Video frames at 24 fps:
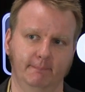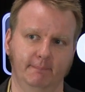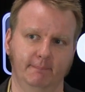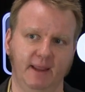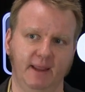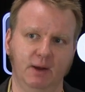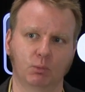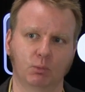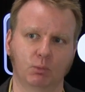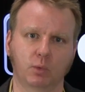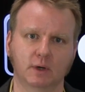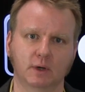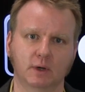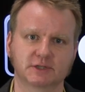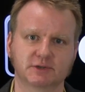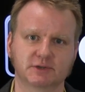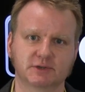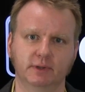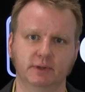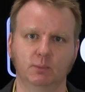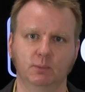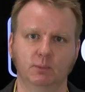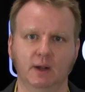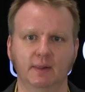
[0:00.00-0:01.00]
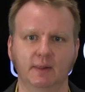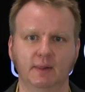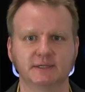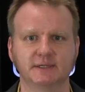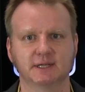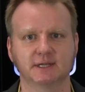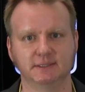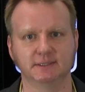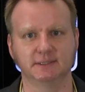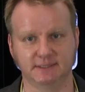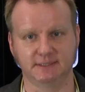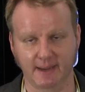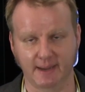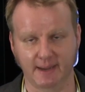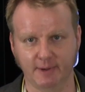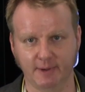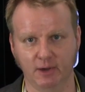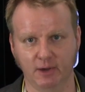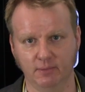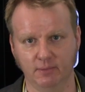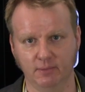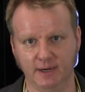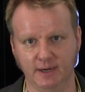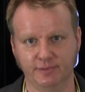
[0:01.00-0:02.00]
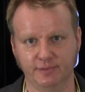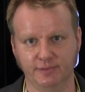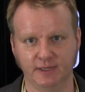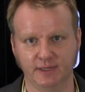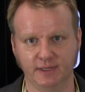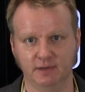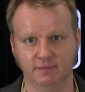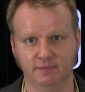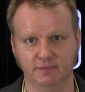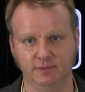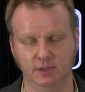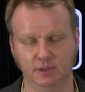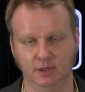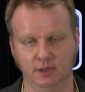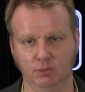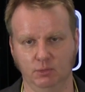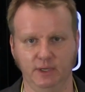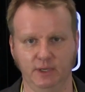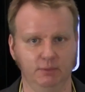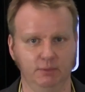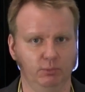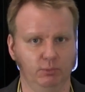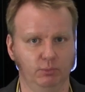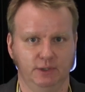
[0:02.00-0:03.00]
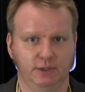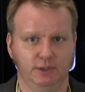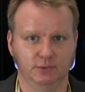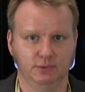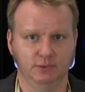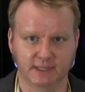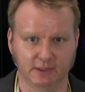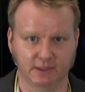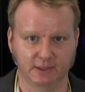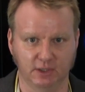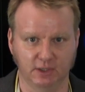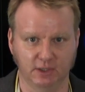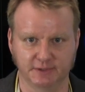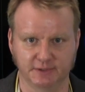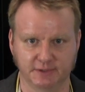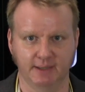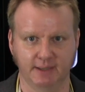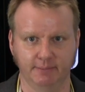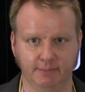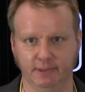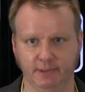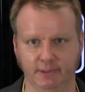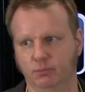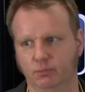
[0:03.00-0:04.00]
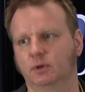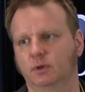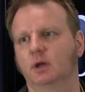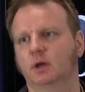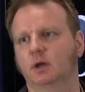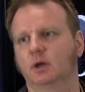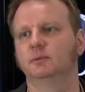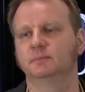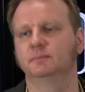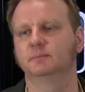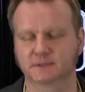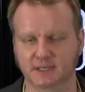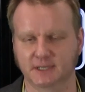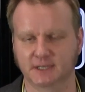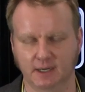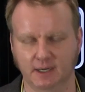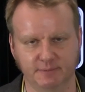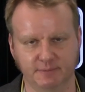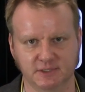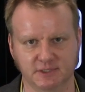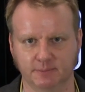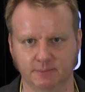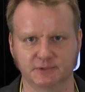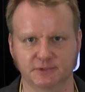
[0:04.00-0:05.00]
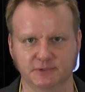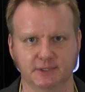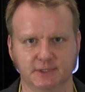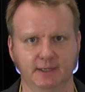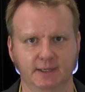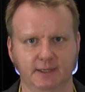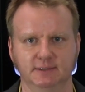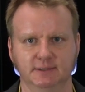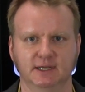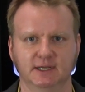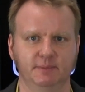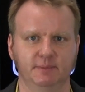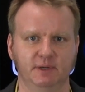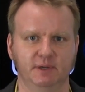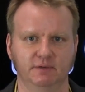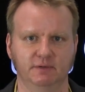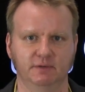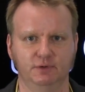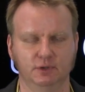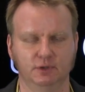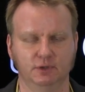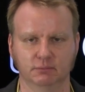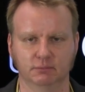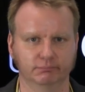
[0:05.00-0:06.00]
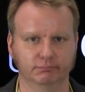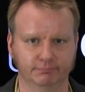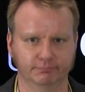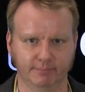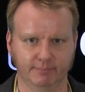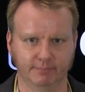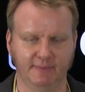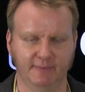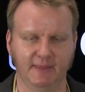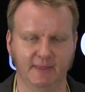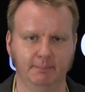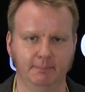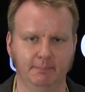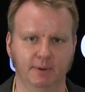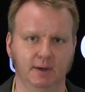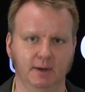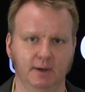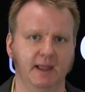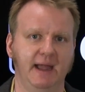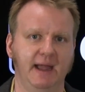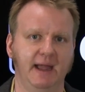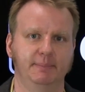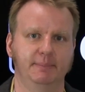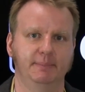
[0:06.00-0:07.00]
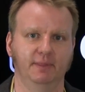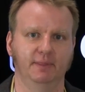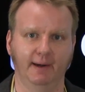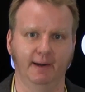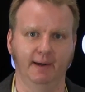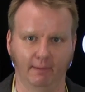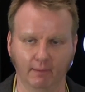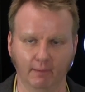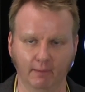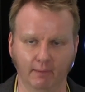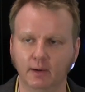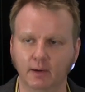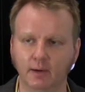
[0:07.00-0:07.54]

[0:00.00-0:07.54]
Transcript: It works really well as a demo, I think. If, we use that all the time. Like, we'll go set up a simple site and tell me if you can make that bug happen there.